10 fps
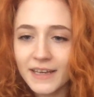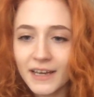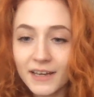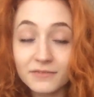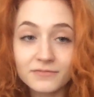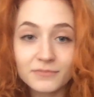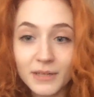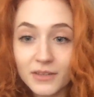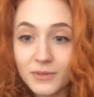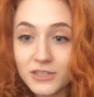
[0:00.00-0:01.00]
I've
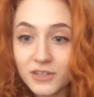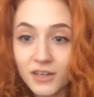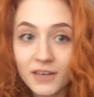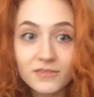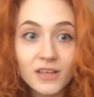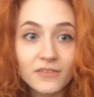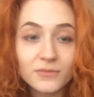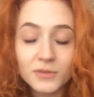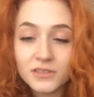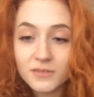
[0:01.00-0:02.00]
played the Witcher. I've never.
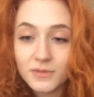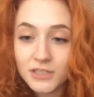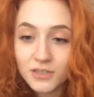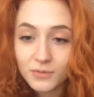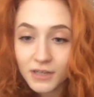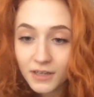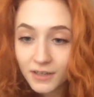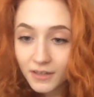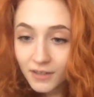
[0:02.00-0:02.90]
What's the Witcher? What?